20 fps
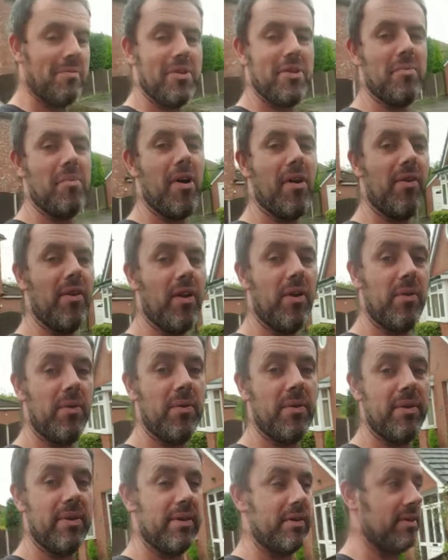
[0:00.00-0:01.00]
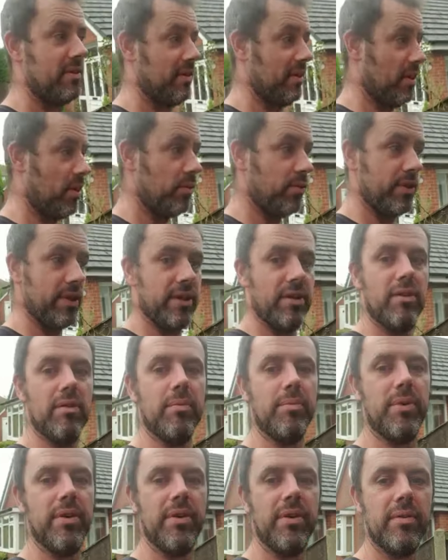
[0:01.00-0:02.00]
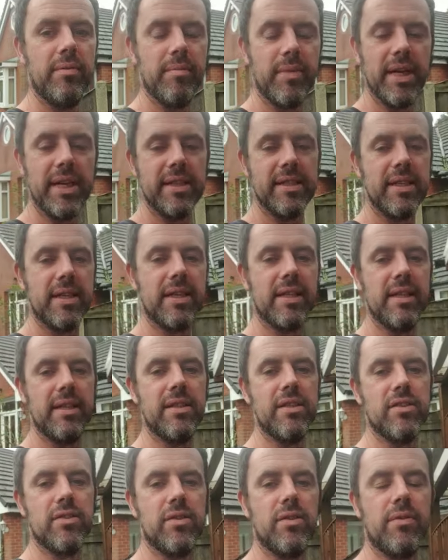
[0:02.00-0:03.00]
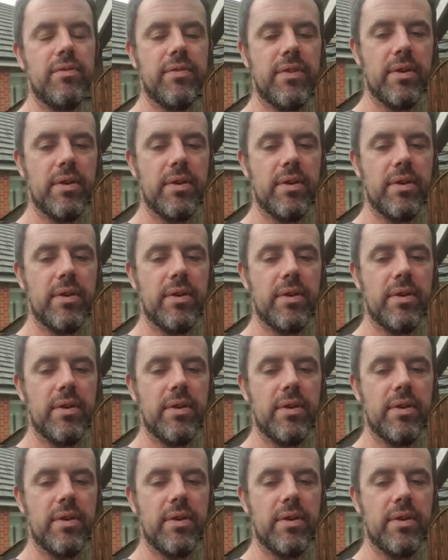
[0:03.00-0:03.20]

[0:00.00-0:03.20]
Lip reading: tomorrow loading up basically the stuff